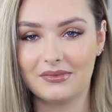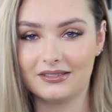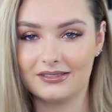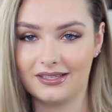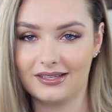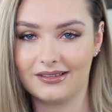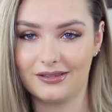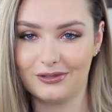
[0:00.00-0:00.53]
There's
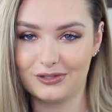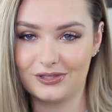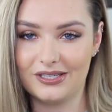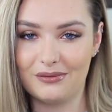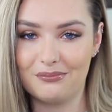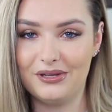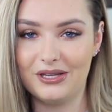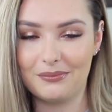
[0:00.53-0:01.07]
like a little
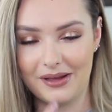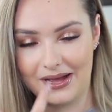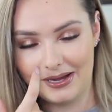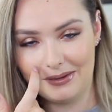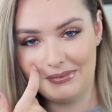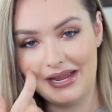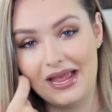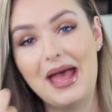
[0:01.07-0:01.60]
sneak peek
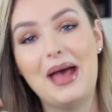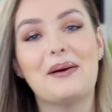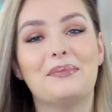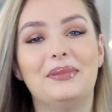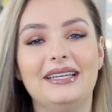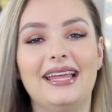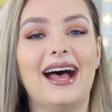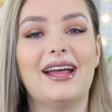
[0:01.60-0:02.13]
behind me,
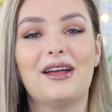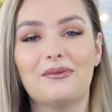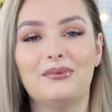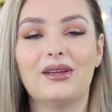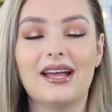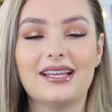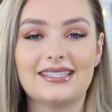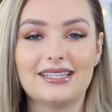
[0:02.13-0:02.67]
but yeah, I hope
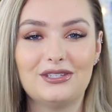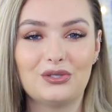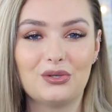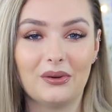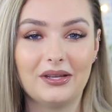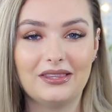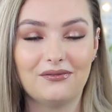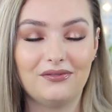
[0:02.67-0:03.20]
you guys
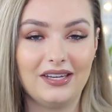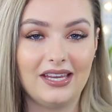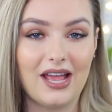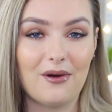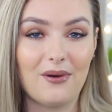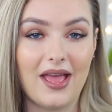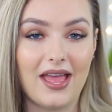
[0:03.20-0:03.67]
enjoyed the video.